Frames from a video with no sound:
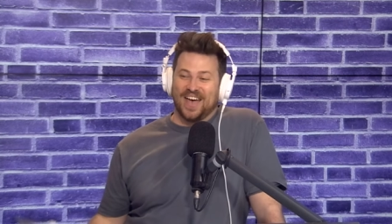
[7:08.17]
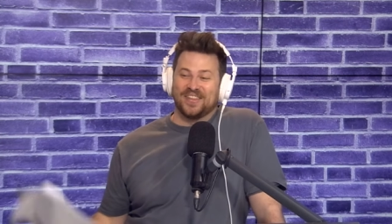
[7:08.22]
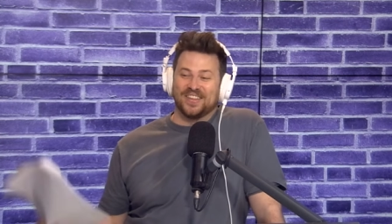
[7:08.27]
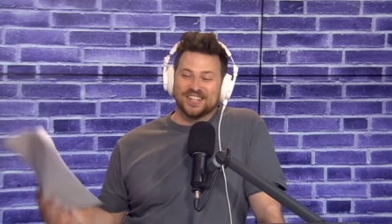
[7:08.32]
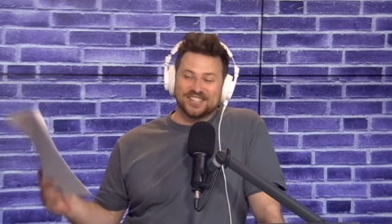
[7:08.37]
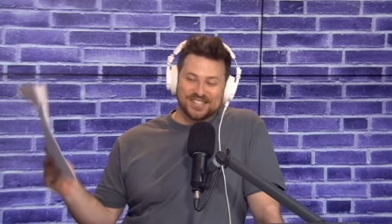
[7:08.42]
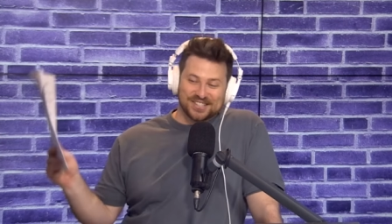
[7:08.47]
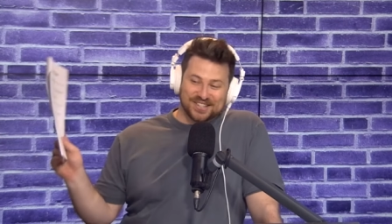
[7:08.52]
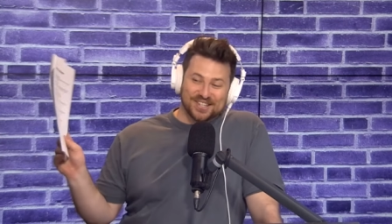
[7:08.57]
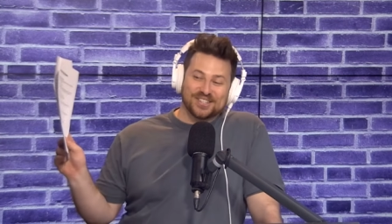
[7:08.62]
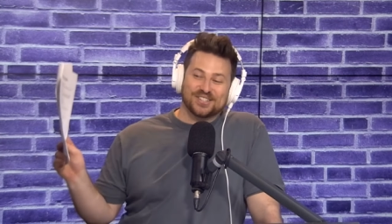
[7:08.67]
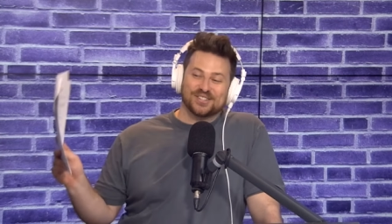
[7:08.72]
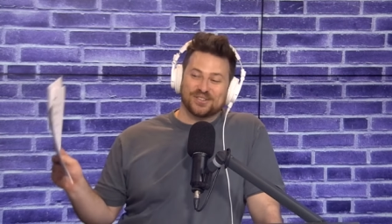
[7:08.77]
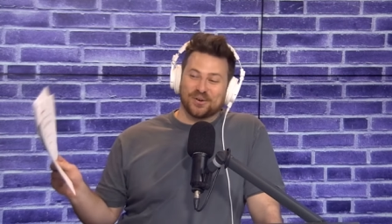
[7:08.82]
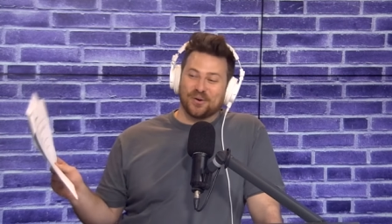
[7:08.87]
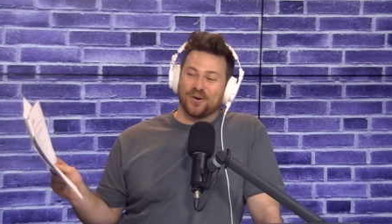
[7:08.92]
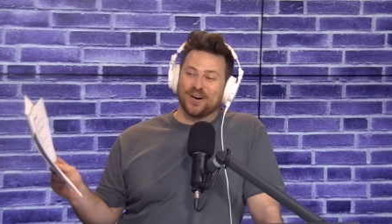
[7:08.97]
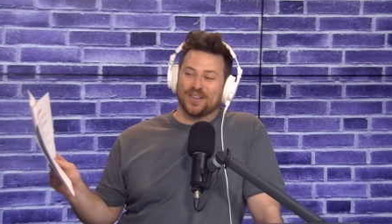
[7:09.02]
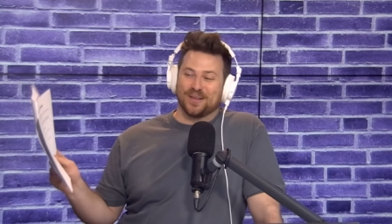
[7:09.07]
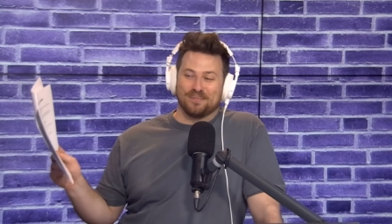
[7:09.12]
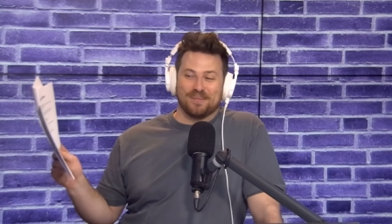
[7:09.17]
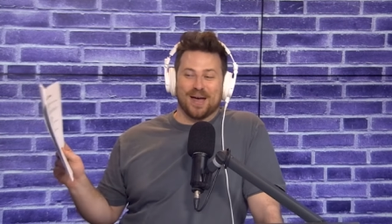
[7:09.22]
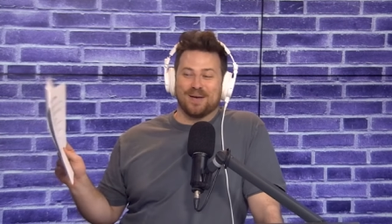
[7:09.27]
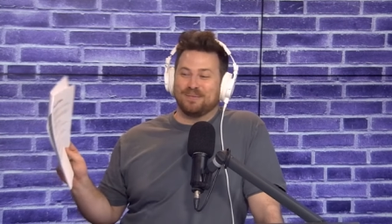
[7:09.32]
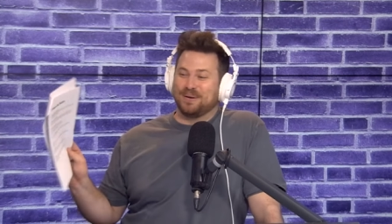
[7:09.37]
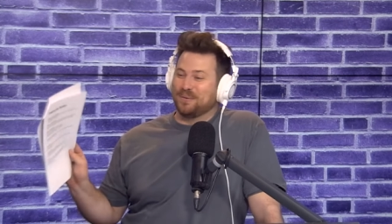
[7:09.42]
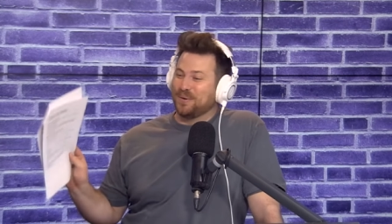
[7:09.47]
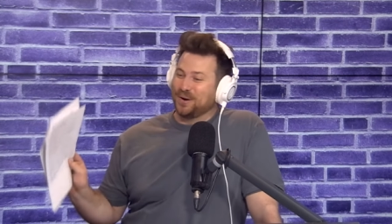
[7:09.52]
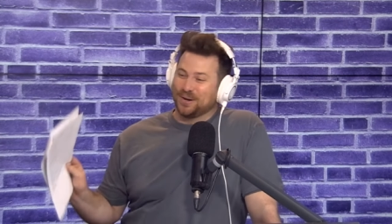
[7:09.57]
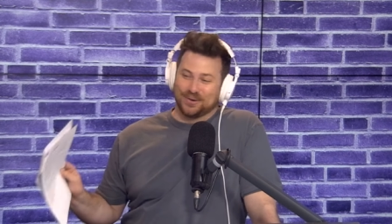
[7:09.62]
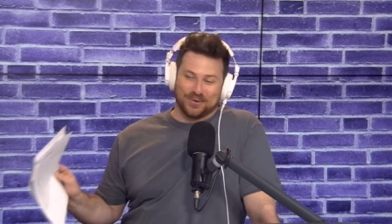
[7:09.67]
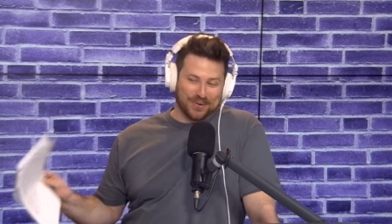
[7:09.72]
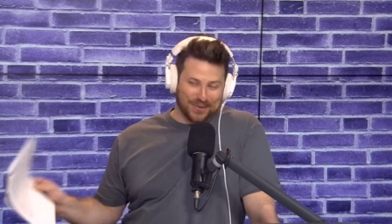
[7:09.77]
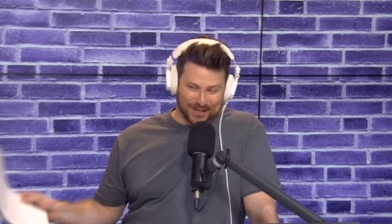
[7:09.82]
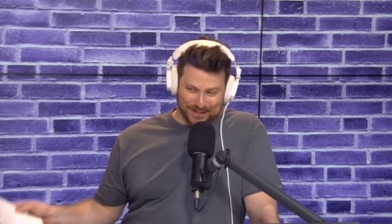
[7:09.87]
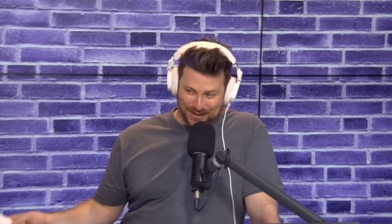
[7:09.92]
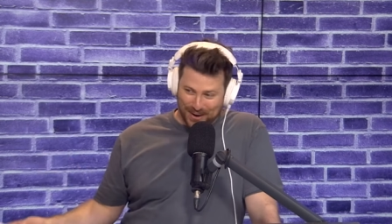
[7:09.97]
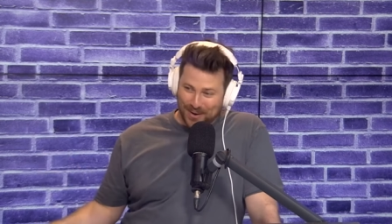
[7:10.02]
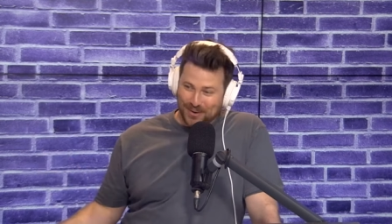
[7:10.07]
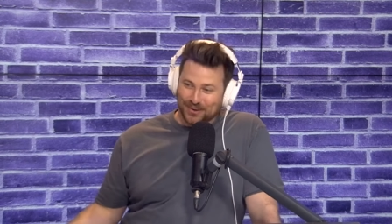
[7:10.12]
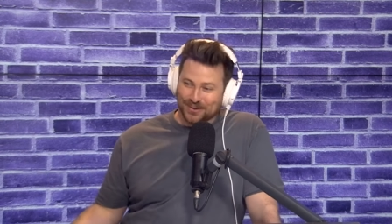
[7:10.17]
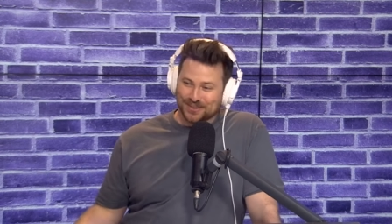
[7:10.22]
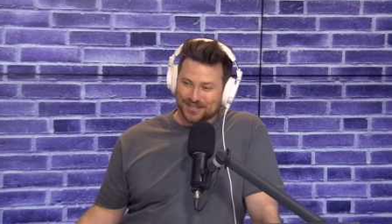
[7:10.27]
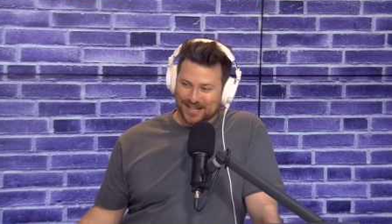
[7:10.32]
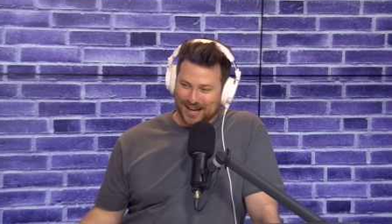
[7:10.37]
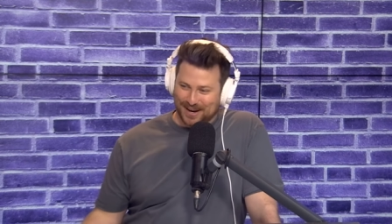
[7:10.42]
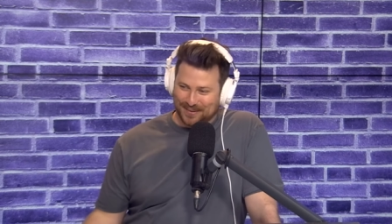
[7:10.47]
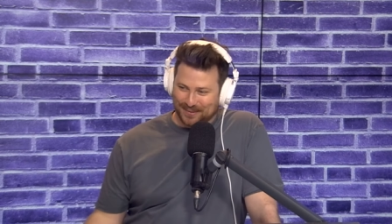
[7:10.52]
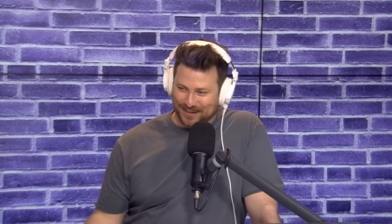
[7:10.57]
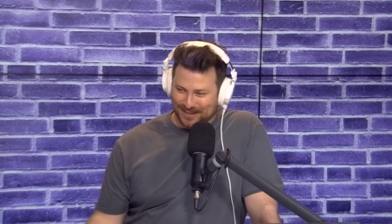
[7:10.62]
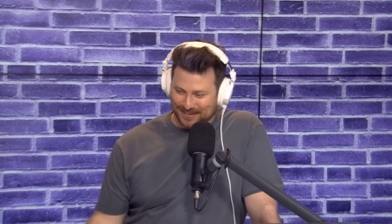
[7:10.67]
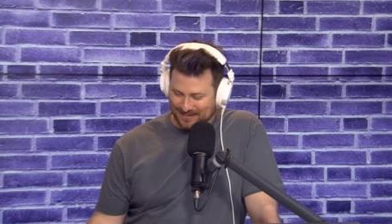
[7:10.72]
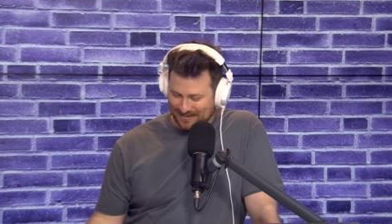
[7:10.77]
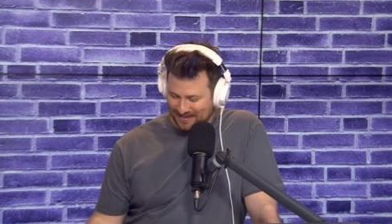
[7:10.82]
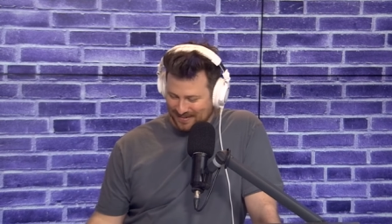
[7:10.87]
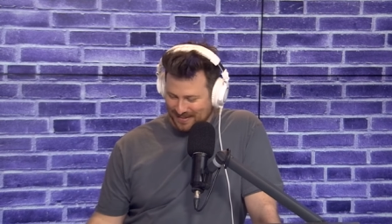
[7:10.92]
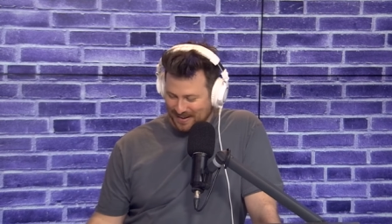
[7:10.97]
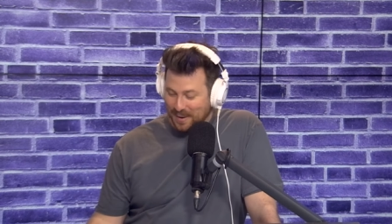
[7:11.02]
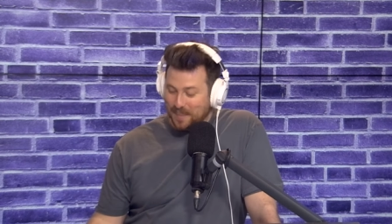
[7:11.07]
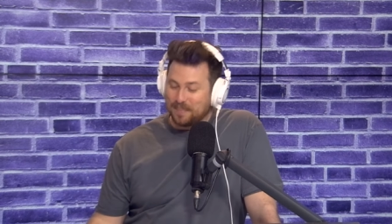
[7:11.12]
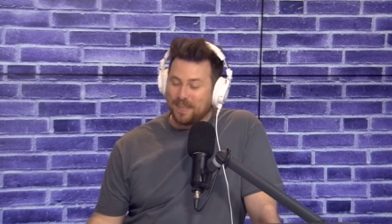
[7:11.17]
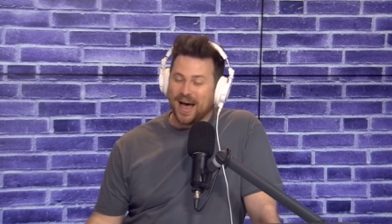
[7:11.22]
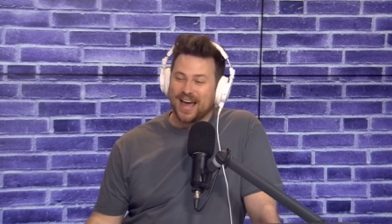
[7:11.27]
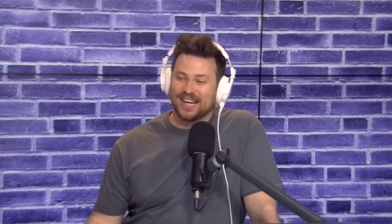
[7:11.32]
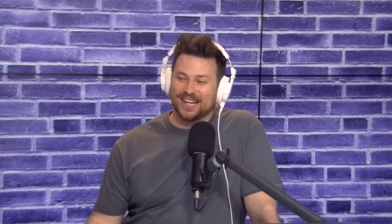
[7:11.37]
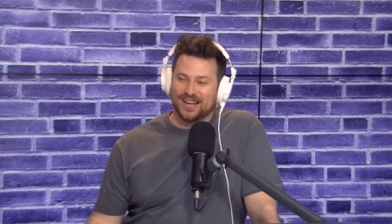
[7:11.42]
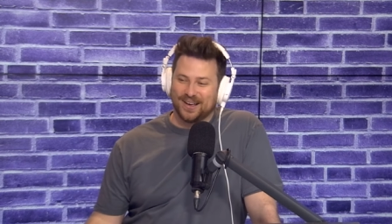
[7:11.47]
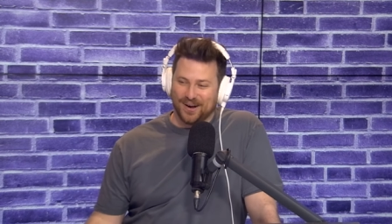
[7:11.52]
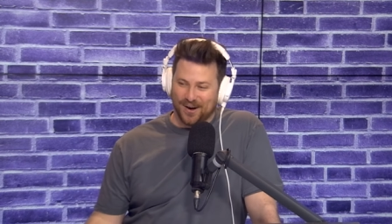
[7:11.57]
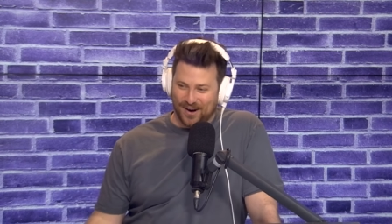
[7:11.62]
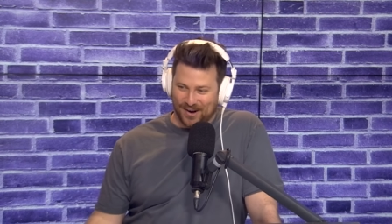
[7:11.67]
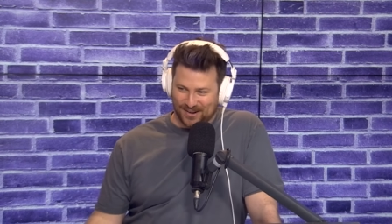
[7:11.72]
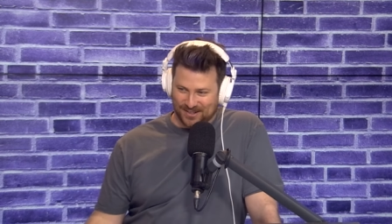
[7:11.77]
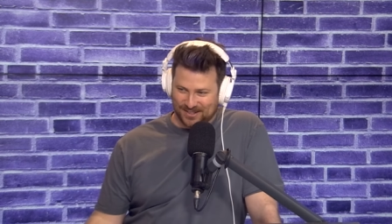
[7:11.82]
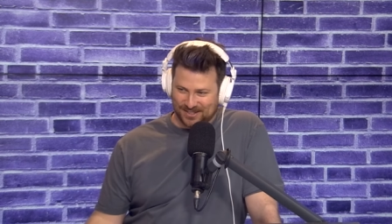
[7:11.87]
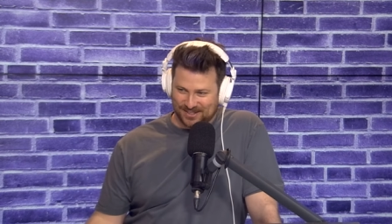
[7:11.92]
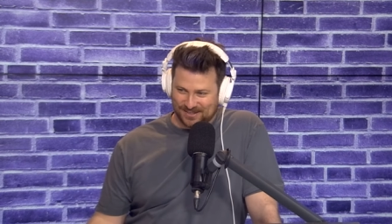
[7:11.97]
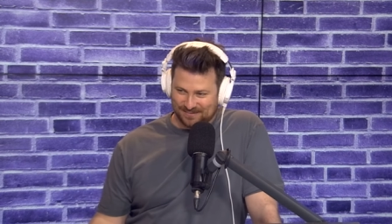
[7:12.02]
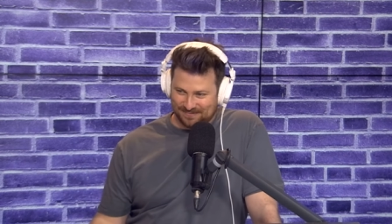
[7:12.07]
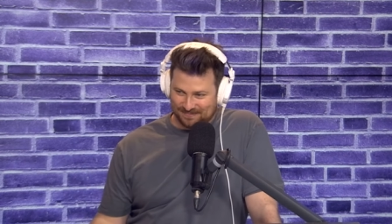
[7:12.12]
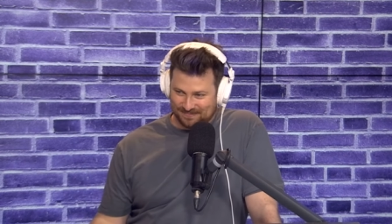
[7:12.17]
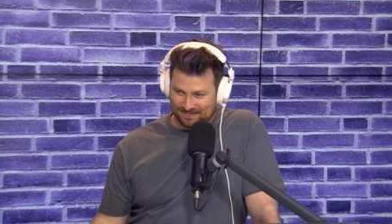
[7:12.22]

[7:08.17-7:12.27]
and this is the story that made me want to do this whole segment. Okay. Maddie Cox.